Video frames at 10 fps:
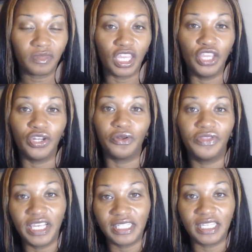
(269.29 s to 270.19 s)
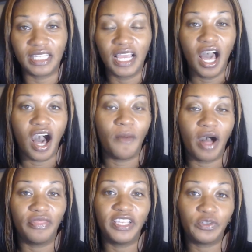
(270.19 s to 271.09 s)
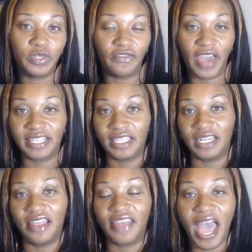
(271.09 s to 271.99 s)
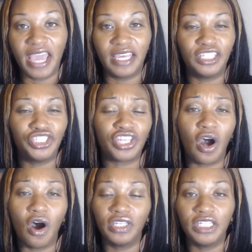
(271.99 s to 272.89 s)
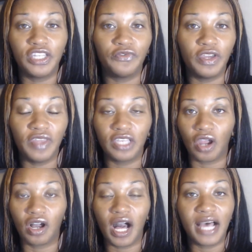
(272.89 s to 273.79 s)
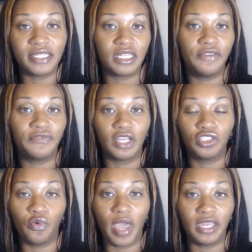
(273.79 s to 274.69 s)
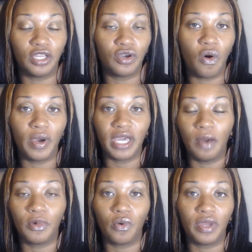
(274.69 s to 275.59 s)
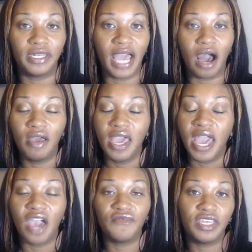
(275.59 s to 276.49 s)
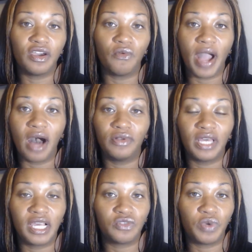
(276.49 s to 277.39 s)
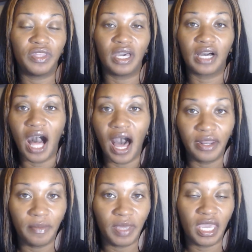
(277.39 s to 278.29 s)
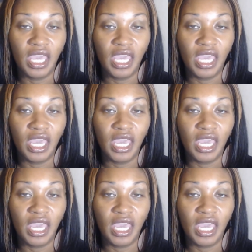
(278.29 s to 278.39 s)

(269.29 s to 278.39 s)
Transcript: you know, this is about this with the vaccine and that, and just all these different things are constantly fluctuating and going up, going down. Everything around us with the economy,